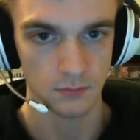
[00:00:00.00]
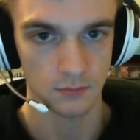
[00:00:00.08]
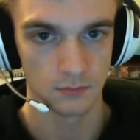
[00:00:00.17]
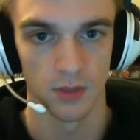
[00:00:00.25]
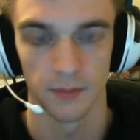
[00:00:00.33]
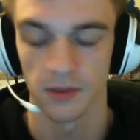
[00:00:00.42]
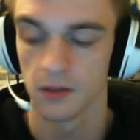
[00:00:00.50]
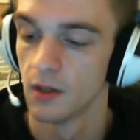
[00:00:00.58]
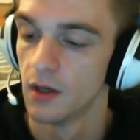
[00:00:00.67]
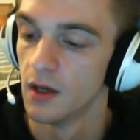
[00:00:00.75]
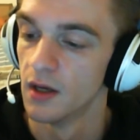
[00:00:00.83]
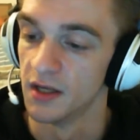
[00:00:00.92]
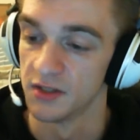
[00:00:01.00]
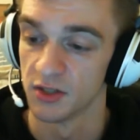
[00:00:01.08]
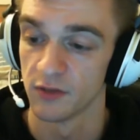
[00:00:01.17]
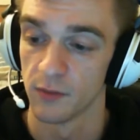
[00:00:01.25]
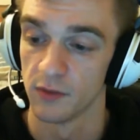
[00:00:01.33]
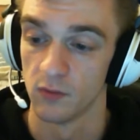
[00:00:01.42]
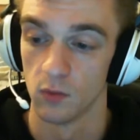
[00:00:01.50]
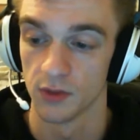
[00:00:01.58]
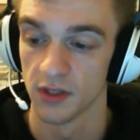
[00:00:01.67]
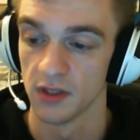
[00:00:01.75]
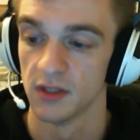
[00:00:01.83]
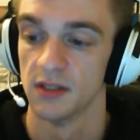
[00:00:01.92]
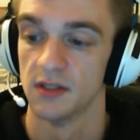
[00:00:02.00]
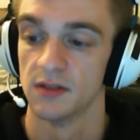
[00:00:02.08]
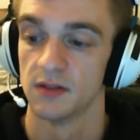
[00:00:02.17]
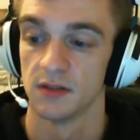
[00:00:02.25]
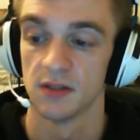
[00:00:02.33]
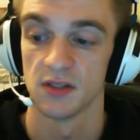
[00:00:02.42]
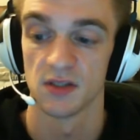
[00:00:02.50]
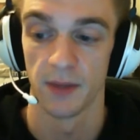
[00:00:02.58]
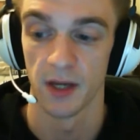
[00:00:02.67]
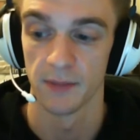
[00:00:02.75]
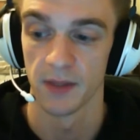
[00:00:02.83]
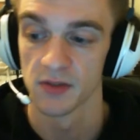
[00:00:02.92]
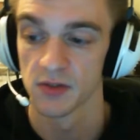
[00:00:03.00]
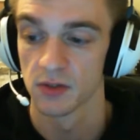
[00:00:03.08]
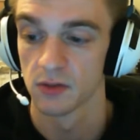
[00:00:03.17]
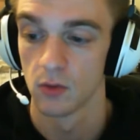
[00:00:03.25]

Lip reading: Pardon me. His other bit of war gear is the Spy Mask.